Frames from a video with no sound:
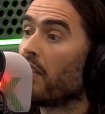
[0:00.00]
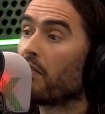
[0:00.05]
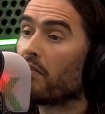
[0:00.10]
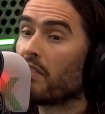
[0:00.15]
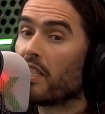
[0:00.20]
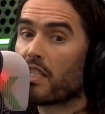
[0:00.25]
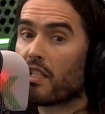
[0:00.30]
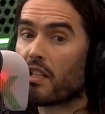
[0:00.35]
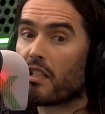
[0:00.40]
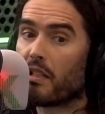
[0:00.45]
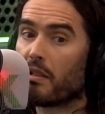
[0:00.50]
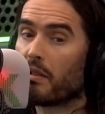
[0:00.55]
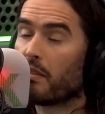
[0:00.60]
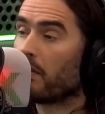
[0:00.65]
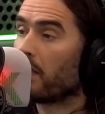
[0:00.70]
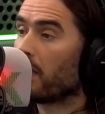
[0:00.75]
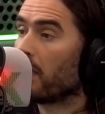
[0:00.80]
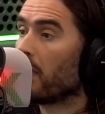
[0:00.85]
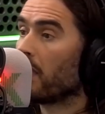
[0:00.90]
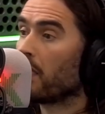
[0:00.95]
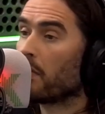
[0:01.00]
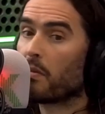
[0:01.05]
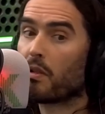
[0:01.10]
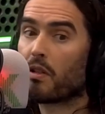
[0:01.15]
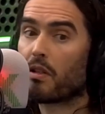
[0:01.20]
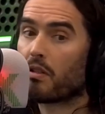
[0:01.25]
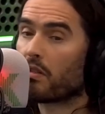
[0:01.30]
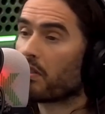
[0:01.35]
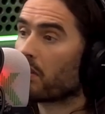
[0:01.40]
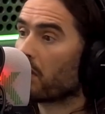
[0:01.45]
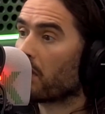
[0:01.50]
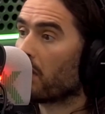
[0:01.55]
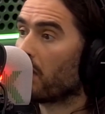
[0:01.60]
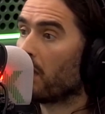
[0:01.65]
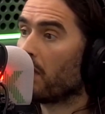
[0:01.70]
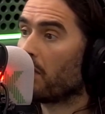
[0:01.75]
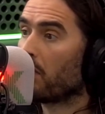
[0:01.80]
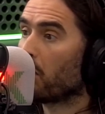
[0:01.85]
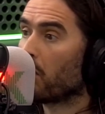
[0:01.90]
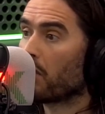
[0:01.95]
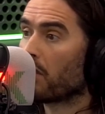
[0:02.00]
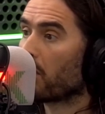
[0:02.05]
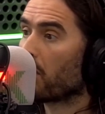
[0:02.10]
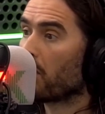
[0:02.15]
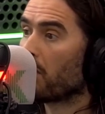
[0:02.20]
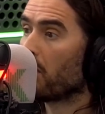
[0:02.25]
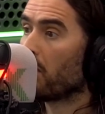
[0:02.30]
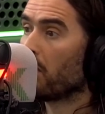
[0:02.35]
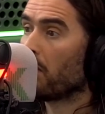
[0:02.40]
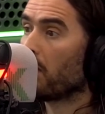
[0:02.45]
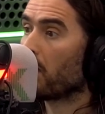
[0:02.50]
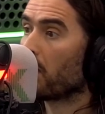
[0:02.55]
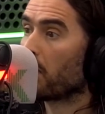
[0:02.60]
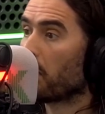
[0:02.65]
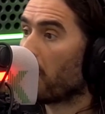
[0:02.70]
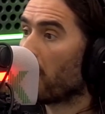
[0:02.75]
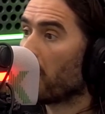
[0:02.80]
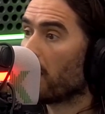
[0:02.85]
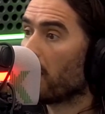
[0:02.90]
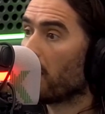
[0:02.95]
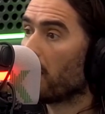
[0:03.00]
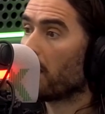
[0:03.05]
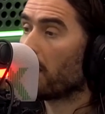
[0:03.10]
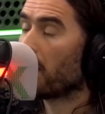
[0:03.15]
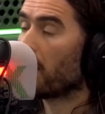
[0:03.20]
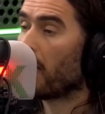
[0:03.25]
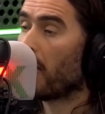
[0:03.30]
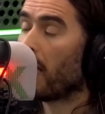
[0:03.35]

and the reason I know already is because I've watched you explain it